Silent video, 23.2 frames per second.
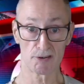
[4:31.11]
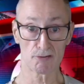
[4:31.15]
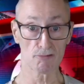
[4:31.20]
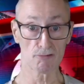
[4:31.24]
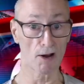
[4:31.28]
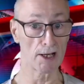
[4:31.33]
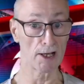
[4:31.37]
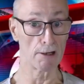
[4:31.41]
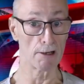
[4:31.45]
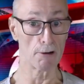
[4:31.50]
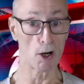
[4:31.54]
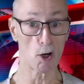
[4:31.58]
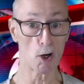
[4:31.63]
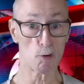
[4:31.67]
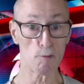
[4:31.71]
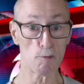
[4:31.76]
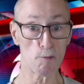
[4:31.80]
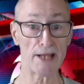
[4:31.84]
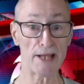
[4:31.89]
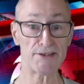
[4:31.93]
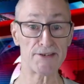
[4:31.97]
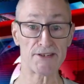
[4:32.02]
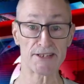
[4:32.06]
trying to
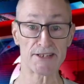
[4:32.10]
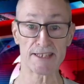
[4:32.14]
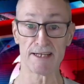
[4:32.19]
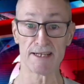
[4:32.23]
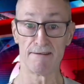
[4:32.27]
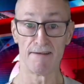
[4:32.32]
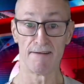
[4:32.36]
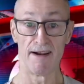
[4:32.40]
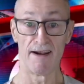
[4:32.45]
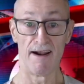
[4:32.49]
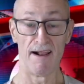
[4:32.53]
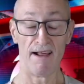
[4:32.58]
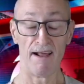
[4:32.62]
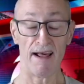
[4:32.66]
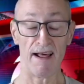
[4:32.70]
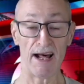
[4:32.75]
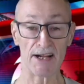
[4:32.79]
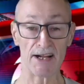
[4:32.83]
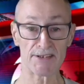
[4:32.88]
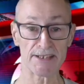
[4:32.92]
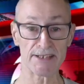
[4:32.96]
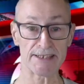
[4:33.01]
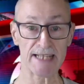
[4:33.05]
arrest
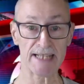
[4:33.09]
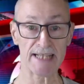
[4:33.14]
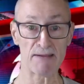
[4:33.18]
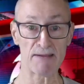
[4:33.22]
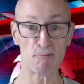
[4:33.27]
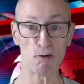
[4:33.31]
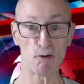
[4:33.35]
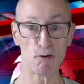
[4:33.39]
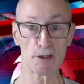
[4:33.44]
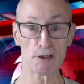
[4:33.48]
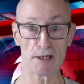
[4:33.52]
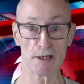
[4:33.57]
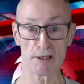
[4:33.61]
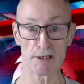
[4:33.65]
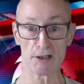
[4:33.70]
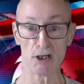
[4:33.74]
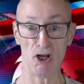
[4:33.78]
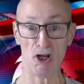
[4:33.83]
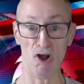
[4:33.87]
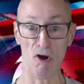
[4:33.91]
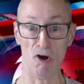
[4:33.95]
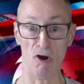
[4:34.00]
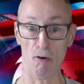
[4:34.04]
a disabled
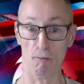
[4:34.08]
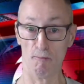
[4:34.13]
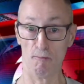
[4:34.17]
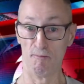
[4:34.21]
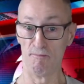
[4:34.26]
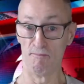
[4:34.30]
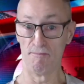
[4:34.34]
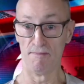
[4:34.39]
girl.